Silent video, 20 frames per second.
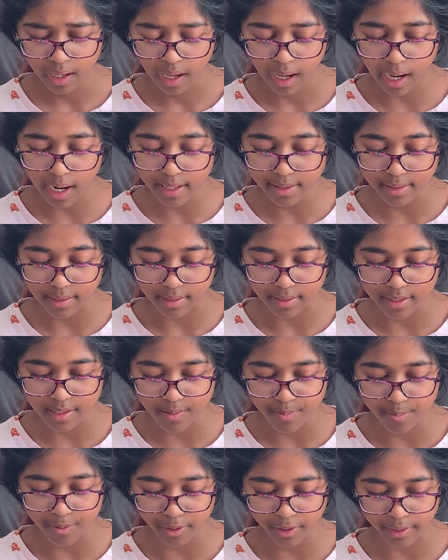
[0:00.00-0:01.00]
I think he's
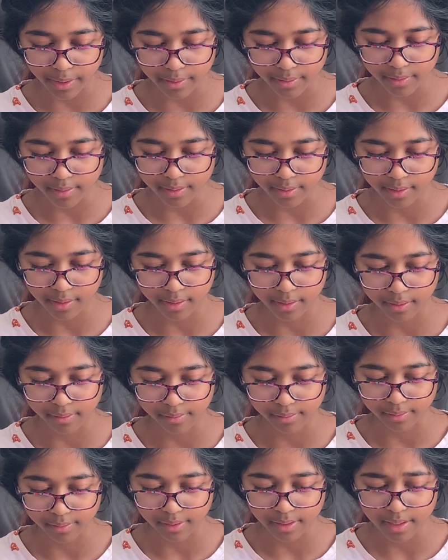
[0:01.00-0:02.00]
brilliant, said Harry
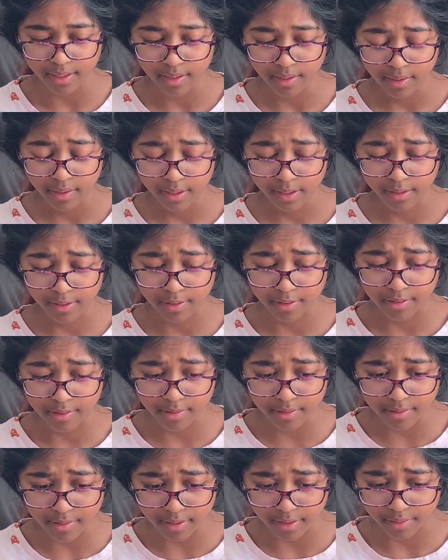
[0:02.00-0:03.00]
coldly. Do
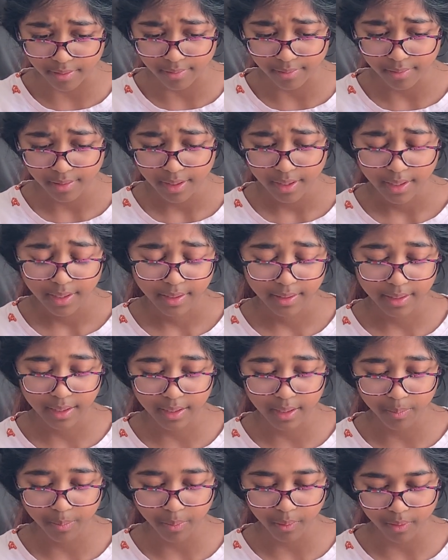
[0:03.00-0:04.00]
you?
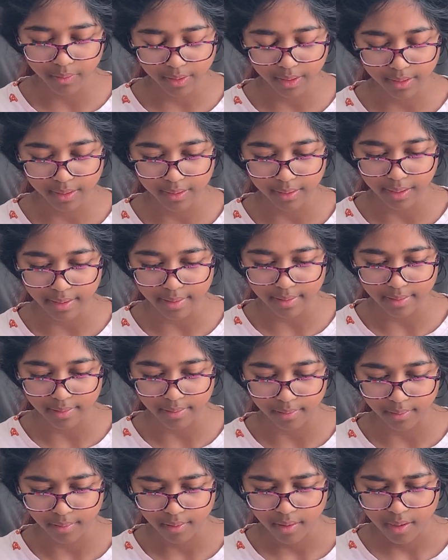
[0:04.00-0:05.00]
Said the boy with a slight
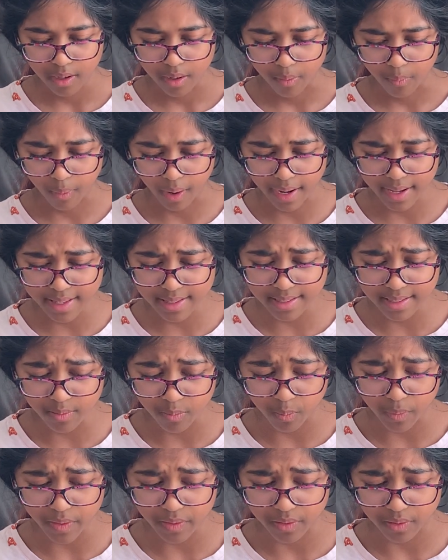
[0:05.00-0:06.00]
sneer. Why is he
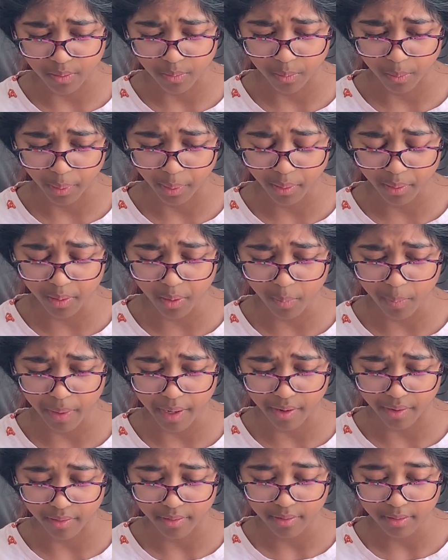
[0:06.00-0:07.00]
with you? Where are your
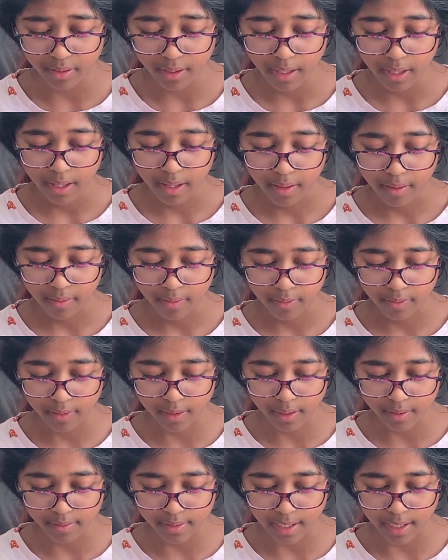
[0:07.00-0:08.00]
parents?
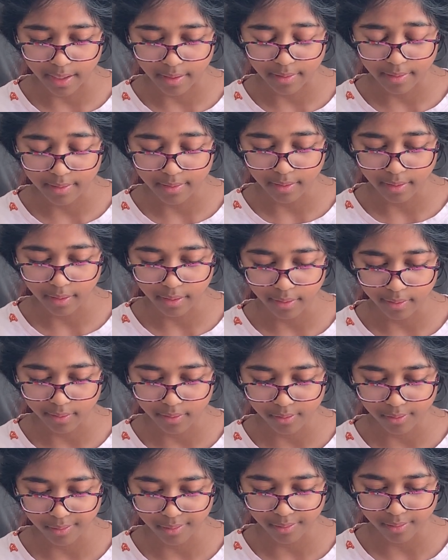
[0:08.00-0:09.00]
They're dead, said Harry
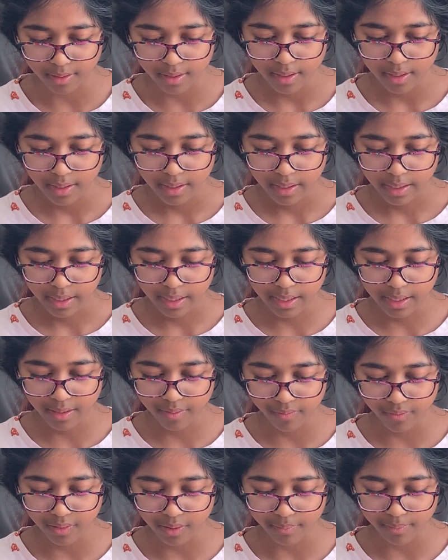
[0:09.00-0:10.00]
shortly. He
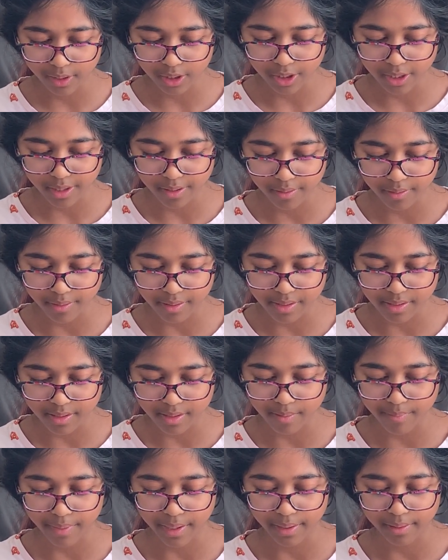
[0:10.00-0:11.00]
didn't feel much like going into
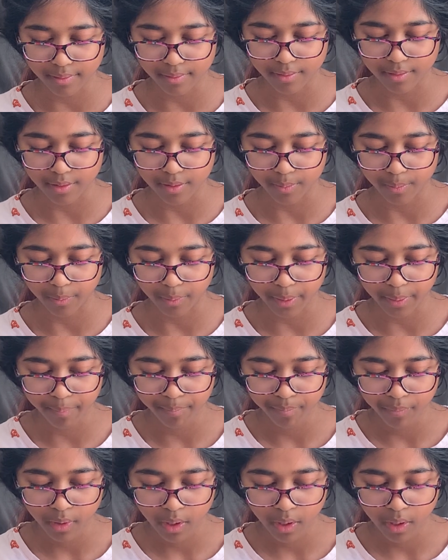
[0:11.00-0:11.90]
the matter with this boy.